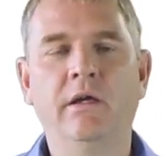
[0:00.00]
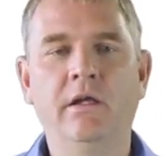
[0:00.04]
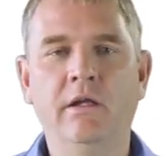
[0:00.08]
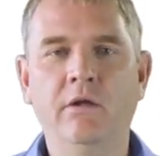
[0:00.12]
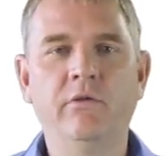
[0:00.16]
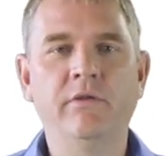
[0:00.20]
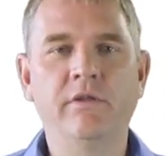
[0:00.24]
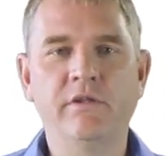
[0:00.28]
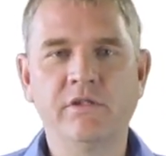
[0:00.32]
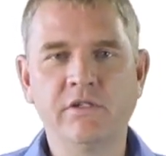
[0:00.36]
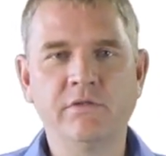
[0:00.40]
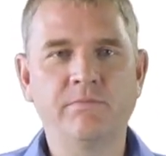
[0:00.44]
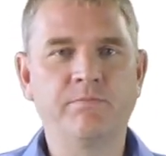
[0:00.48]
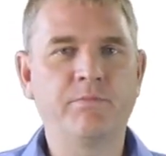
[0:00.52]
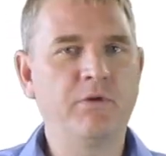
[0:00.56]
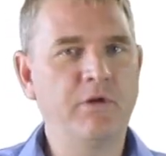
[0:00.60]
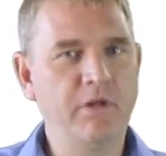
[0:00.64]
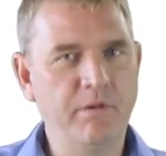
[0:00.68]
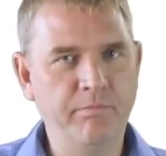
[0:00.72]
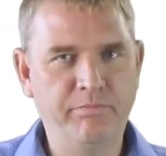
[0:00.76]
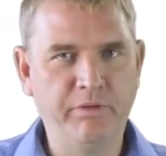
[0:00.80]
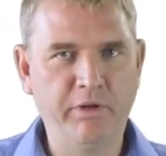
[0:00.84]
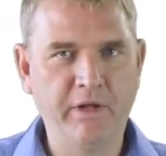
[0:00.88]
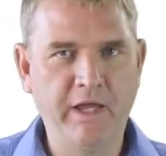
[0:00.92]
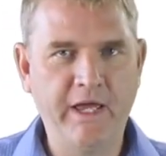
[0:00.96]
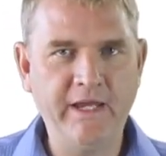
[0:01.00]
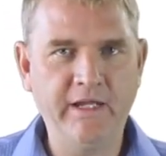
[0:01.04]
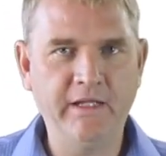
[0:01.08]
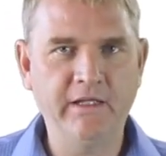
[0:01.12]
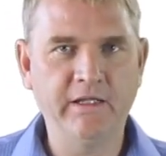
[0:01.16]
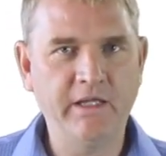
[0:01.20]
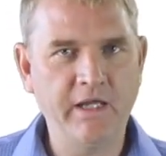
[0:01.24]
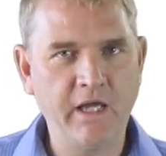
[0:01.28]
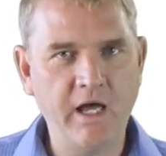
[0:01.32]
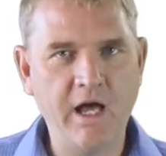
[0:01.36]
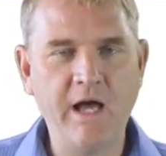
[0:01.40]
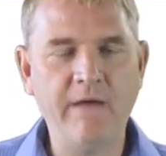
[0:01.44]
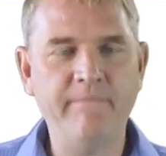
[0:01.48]
I know this is pretty
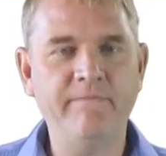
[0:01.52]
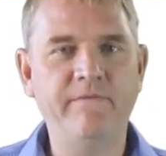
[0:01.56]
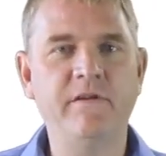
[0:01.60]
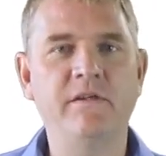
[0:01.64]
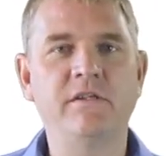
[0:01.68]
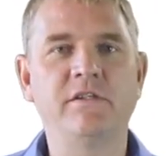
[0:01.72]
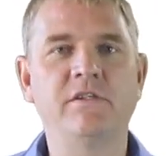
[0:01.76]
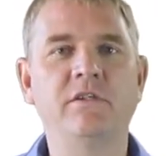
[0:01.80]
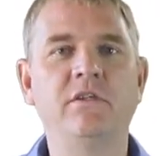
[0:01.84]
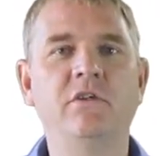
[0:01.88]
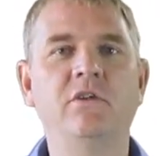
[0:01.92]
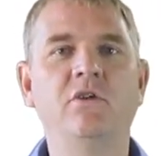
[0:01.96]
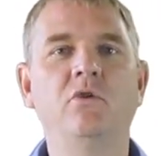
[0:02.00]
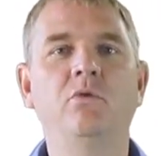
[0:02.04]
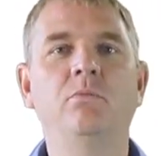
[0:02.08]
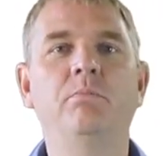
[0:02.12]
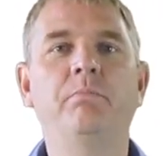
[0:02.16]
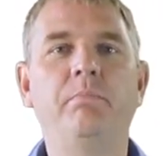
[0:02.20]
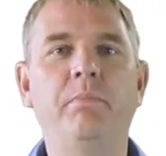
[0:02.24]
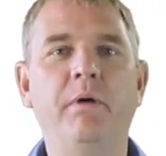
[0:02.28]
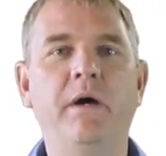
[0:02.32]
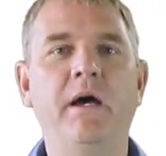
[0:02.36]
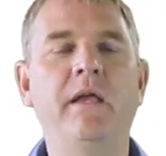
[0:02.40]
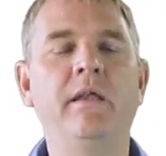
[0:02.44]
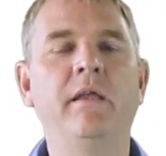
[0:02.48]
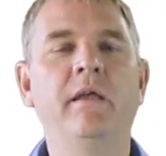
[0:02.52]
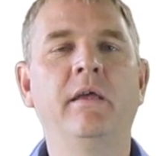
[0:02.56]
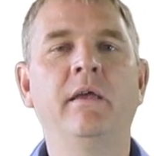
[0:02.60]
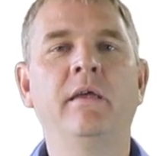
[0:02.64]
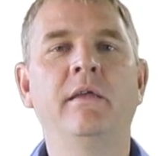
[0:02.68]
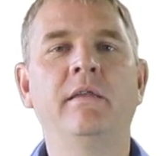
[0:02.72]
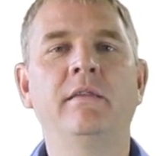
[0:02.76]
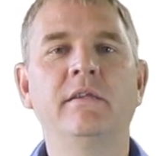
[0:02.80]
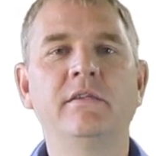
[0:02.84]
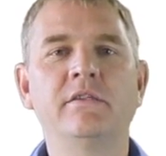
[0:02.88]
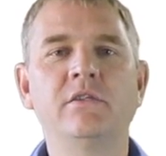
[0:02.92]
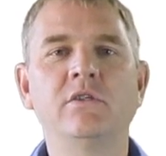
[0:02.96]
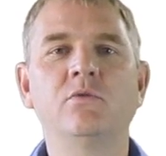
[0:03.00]
blatantly obvious to you, but
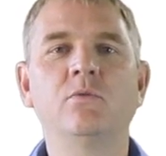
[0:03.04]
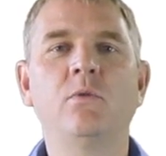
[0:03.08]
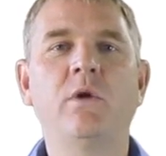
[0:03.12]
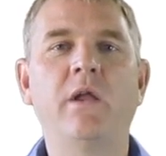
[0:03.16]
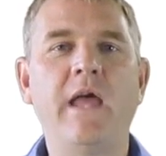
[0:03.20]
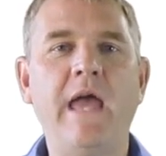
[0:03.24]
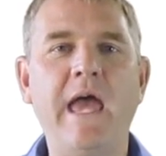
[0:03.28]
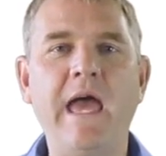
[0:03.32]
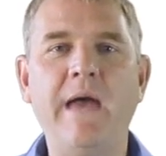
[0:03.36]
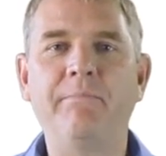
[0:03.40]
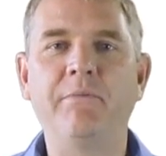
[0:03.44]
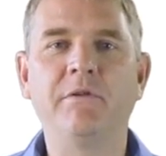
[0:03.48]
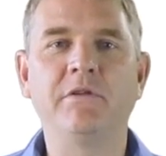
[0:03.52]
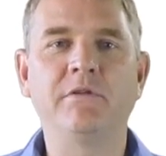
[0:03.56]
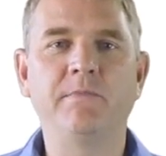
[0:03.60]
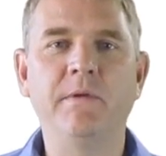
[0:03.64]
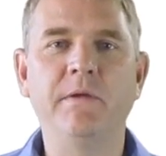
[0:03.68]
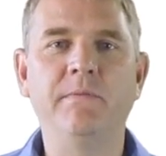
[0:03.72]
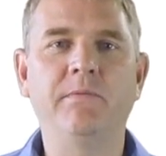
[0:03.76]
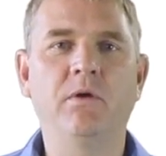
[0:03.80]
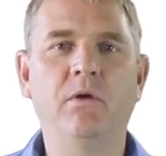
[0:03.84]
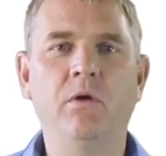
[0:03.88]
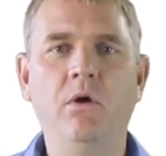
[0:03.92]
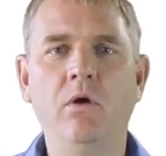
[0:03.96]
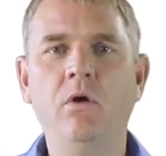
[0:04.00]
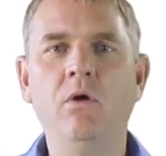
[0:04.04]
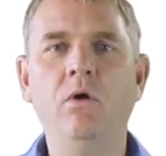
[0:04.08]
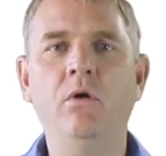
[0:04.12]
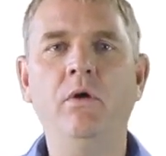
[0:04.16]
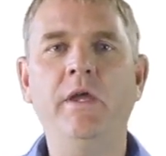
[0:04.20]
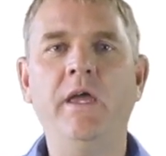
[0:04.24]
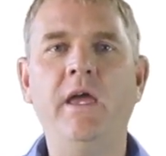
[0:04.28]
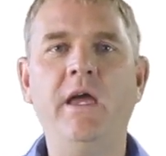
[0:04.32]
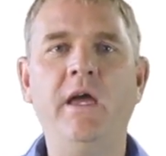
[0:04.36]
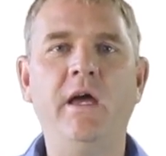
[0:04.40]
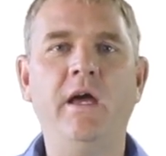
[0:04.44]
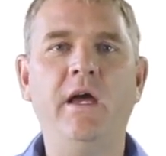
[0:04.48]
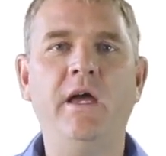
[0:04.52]
this is what happens. People go, oh
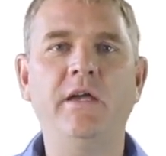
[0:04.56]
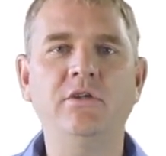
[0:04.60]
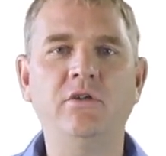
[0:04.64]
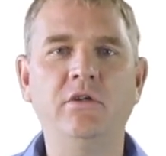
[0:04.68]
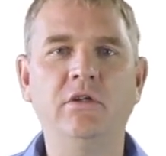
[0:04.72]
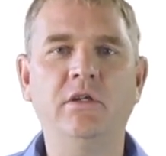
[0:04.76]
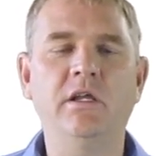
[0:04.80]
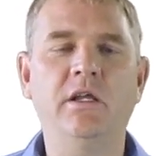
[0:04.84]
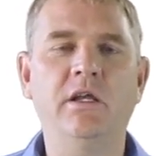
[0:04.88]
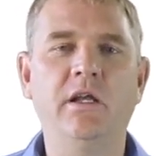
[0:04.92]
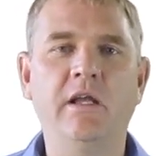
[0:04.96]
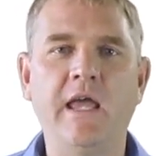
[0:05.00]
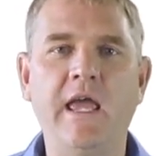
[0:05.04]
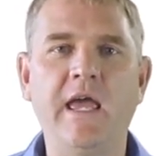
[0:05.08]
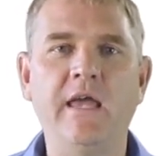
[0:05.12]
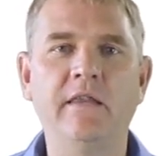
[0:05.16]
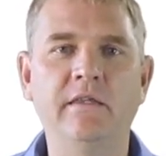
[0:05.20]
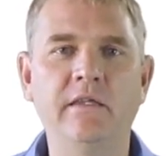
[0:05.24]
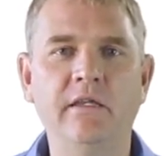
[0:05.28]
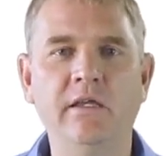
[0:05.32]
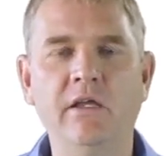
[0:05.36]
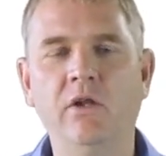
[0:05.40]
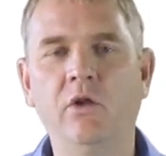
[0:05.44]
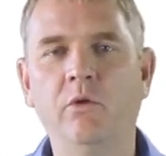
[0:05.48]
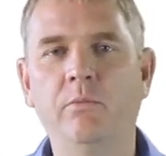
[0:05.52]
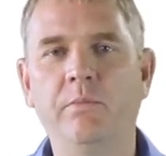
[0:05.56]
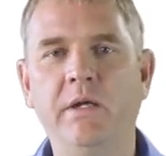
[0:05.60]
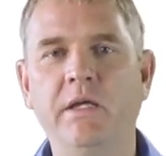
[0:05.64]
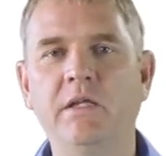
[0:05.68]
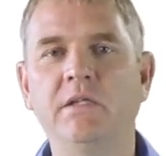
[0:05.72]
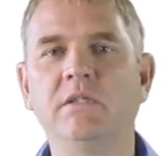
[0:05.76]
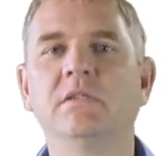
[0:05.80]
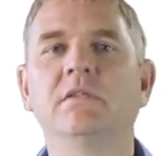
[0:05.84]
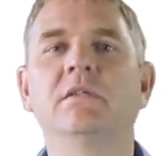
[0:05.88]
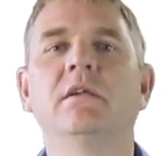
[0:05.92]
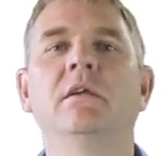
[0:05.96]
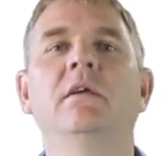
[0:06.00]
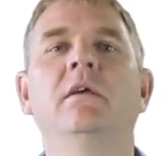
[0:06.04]
yeah, I should get an ad in the yellow
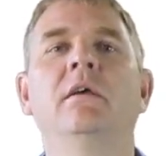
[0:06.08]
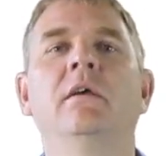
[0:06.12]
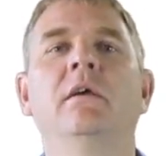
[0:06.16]
pages.